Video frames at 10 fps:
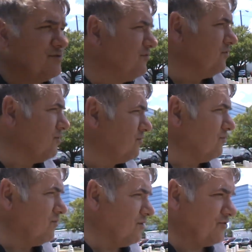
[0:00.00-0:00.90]
of
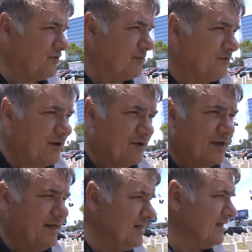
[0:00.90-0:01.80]
Foreign War Cemetery
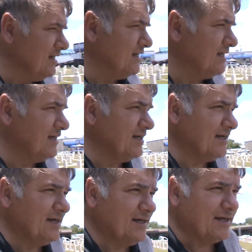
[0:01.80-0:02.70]

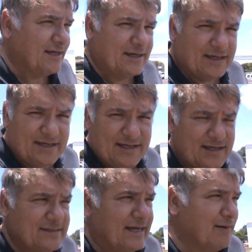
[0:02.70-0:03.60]
in
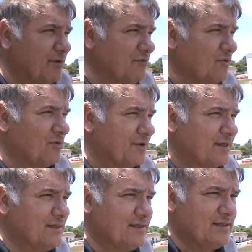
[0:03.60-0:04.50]
Tampa,
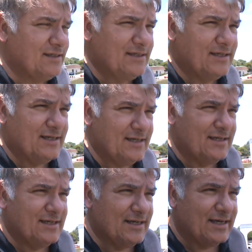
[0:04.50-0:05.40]
Florida.
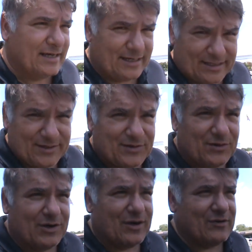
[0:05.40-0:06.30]
And
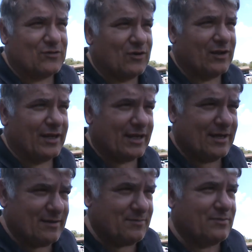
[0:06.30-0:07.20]
earlier I saw a lady
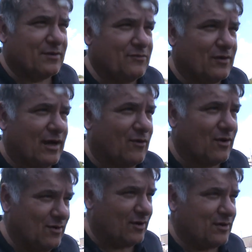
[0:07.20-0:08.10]
put a flower
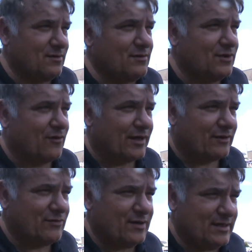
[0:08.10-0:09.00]
on a grave.